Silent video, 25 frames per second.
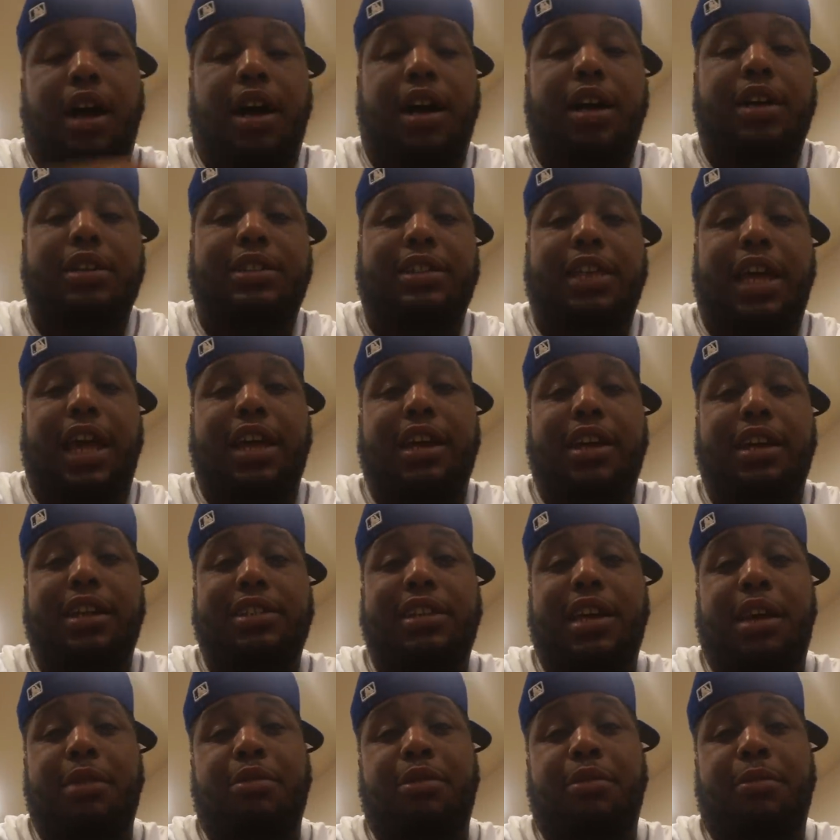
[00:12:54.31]
sat in the
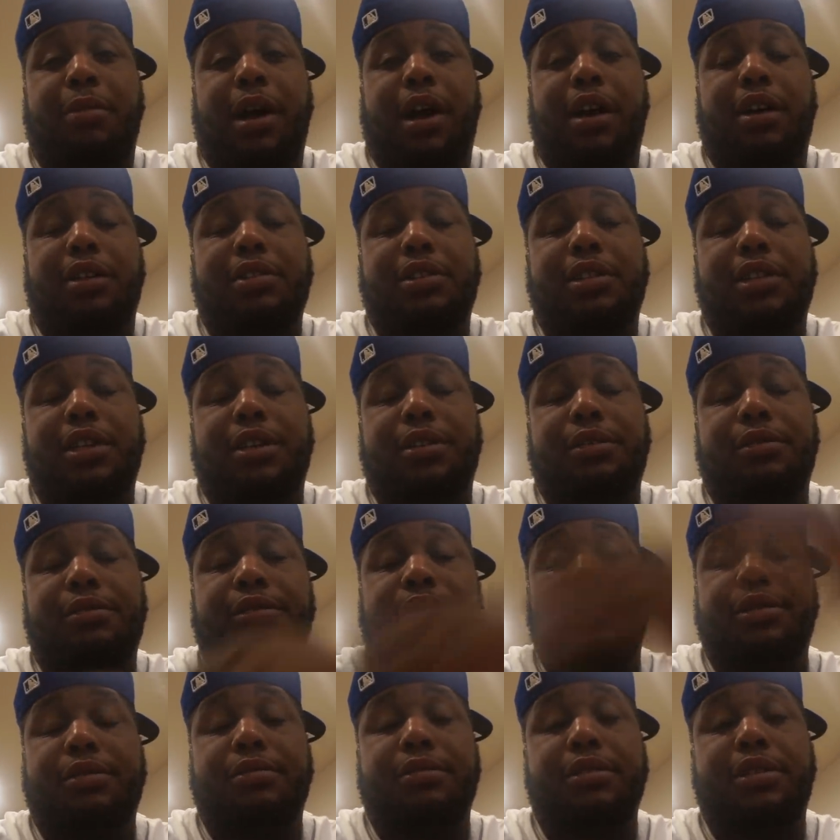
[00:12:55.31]
table by
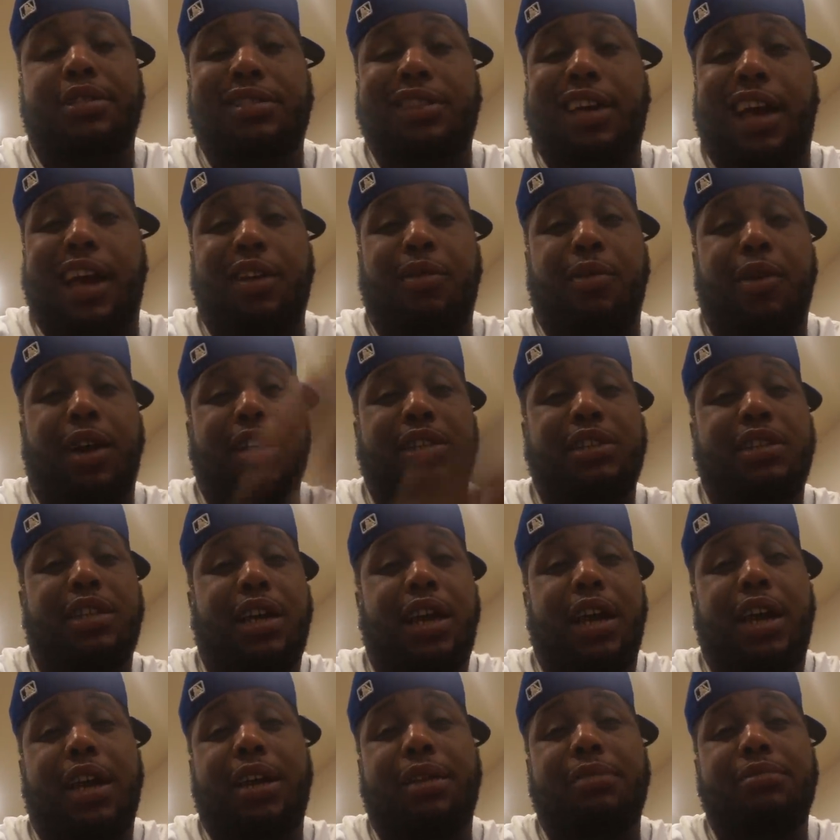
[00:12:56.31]
ourselves, just kind of watched the
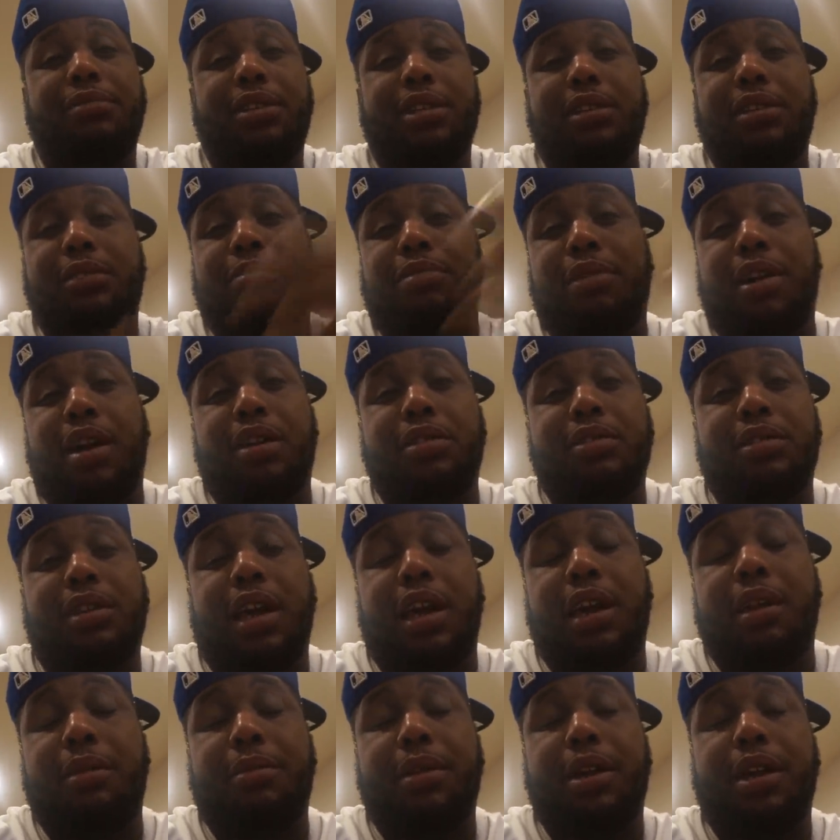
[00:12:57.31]
game, took the Browns
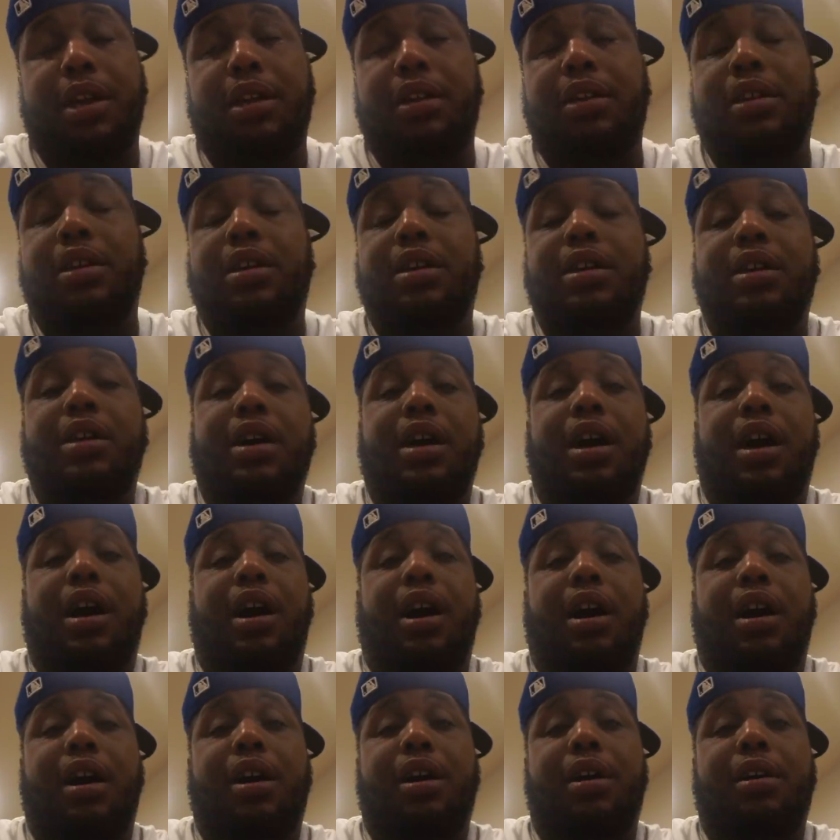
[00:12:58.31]
game in.
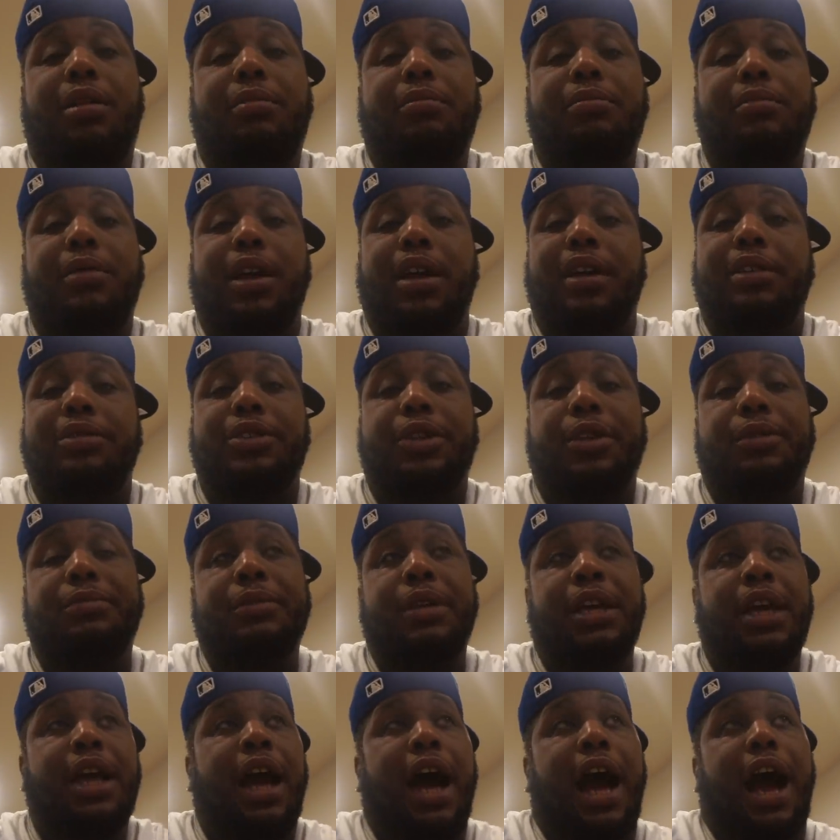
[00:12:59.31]
Yeah, so
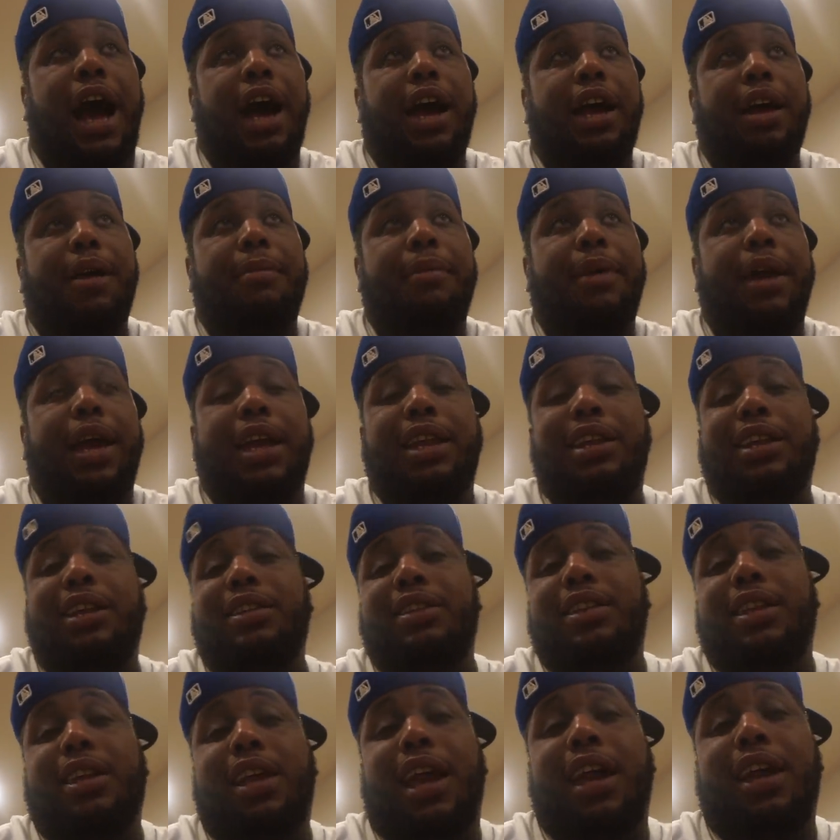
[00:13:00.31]
I am
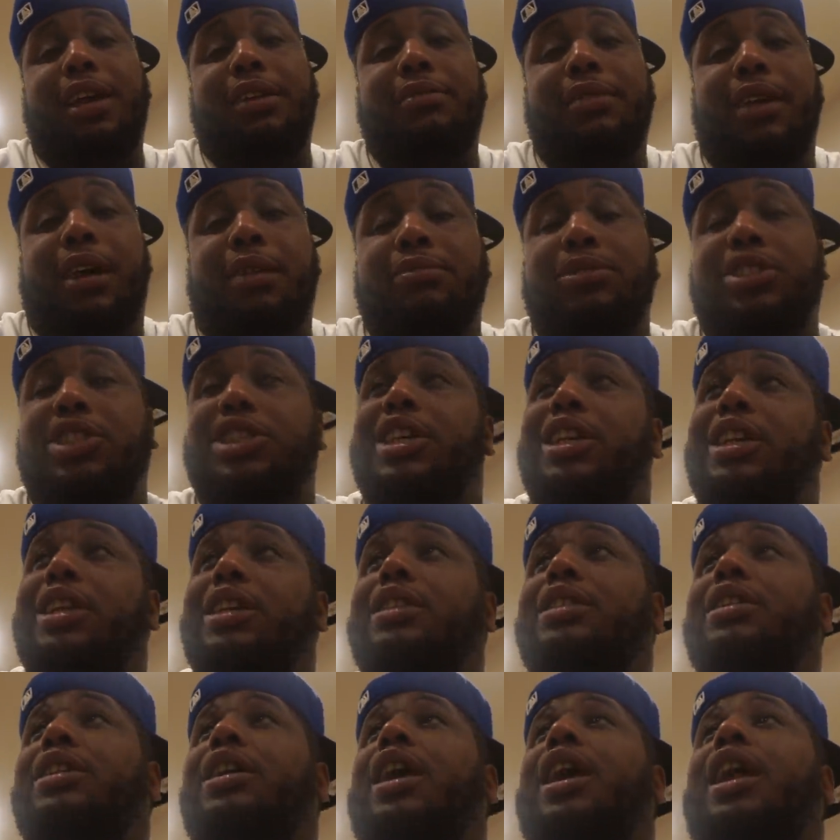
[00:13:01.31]
ending the night. I'm
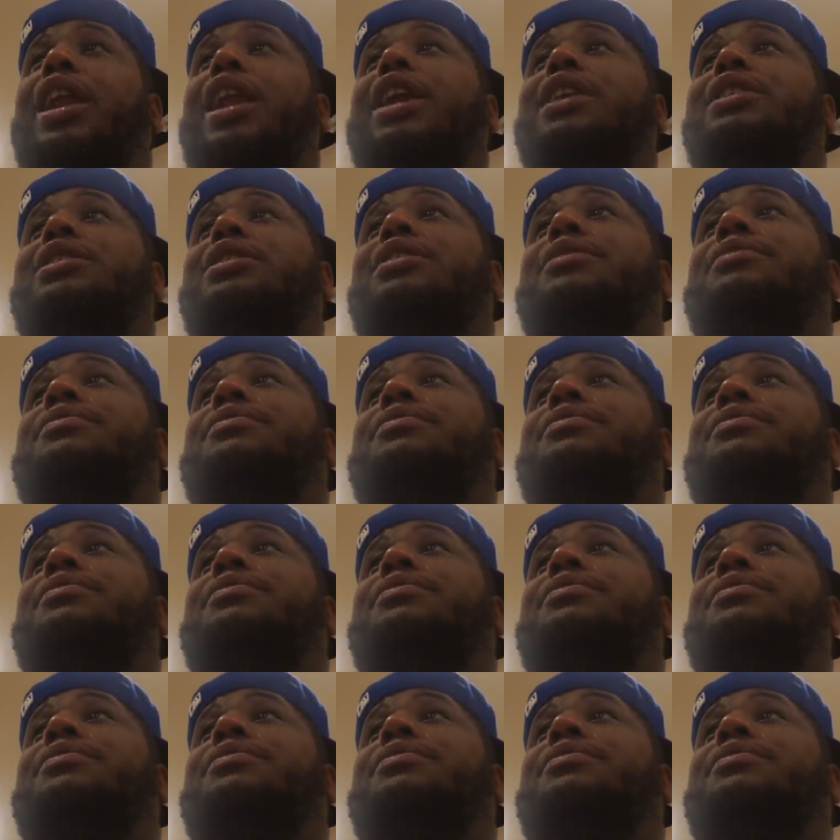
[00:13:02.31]
chilling. Alexa,